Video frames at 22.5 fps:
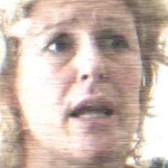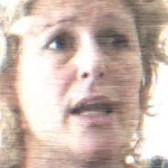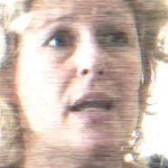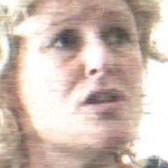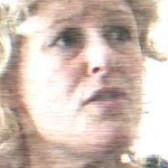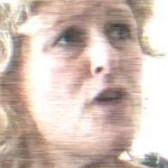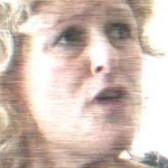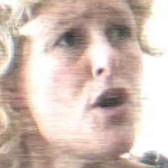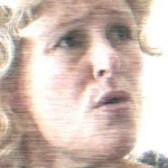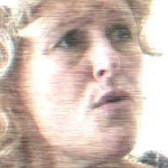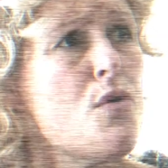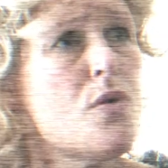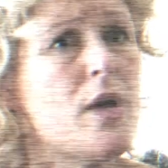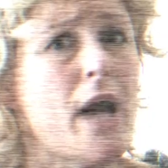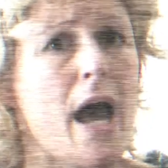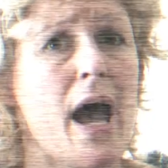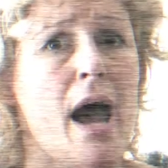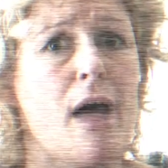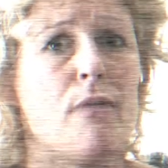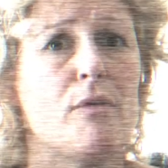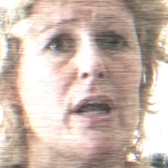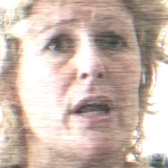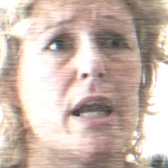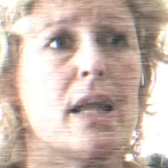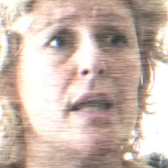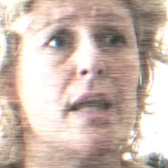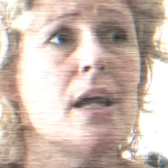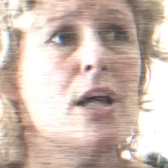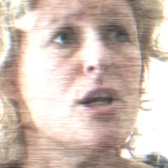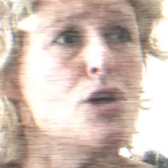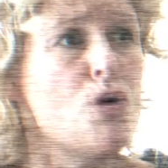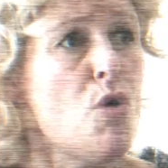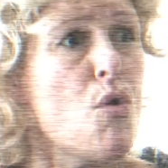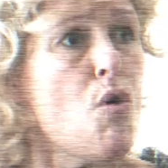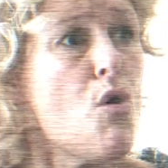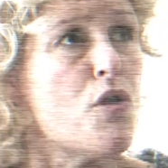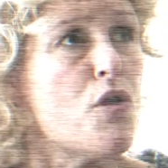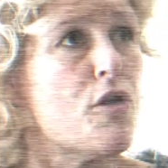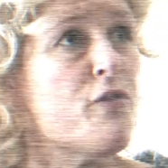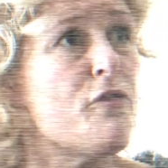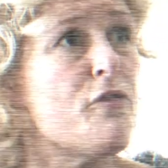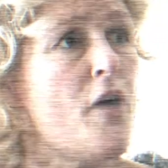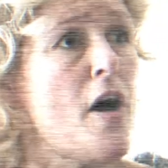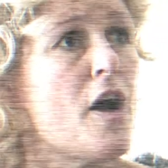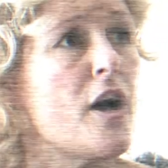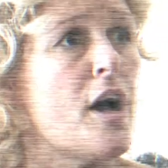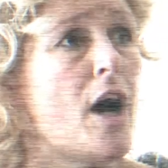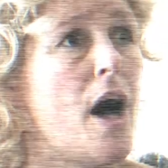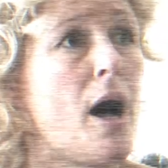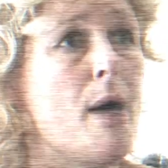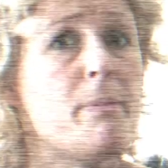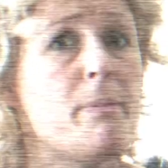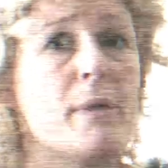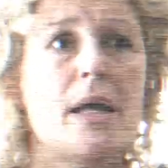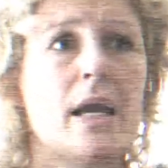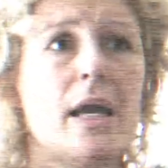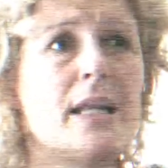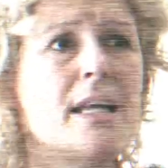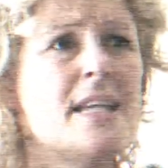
because of you, Gary. You're the fuck up.